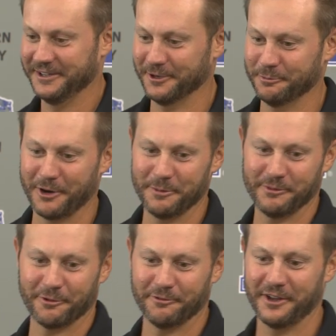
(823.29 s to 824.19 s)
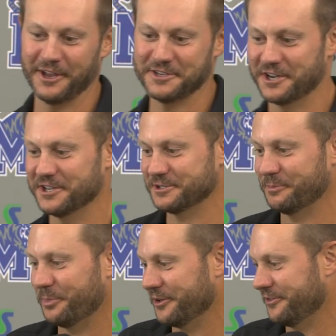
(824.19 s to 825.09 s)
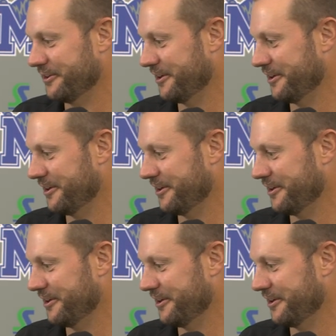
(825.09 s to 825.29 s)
deal right before VHS. But